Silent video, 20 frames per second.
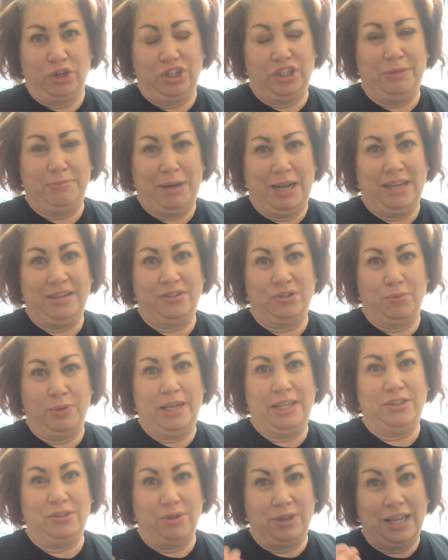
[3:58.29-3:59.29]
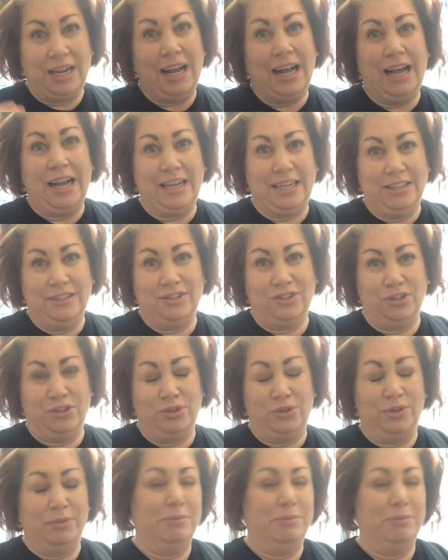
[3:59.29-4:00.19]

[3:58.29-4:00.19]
she passed away so that I can still do them.